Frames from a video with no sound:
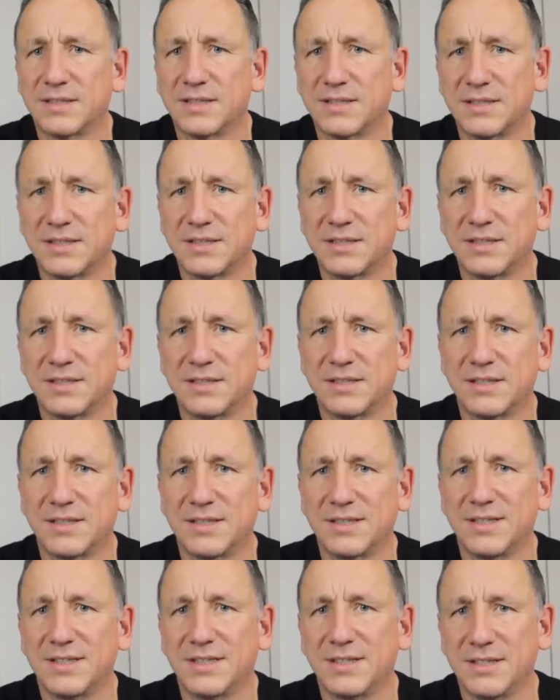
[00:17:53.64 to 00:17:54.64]

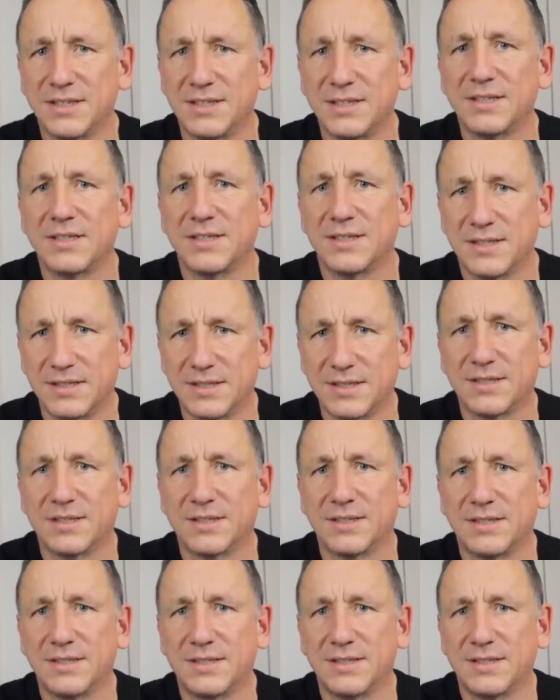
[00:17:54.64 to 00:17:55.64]

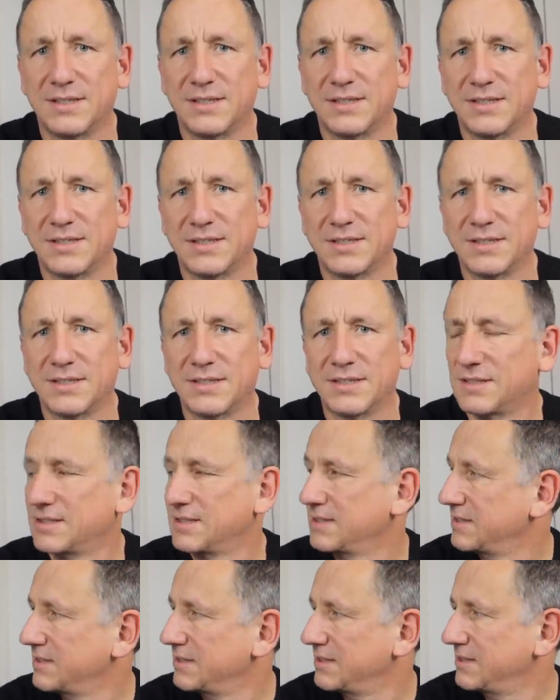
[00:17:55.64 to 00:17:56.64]

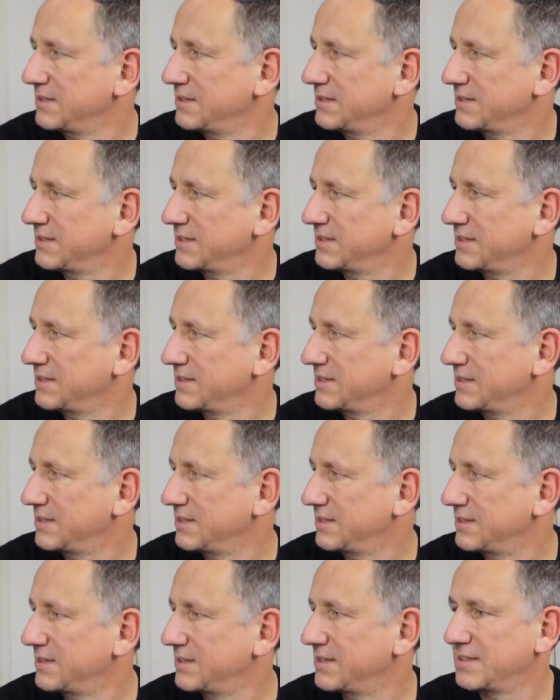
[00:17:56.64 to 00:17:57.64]

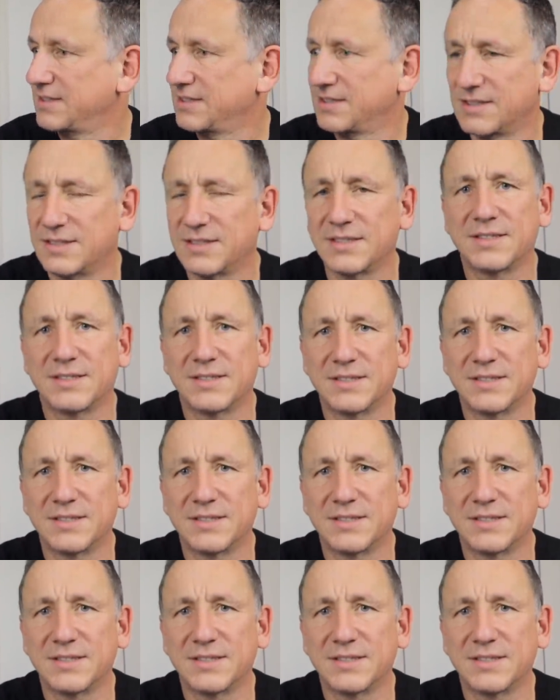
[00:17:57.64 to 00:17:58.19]
No words are spoken by the person on screen.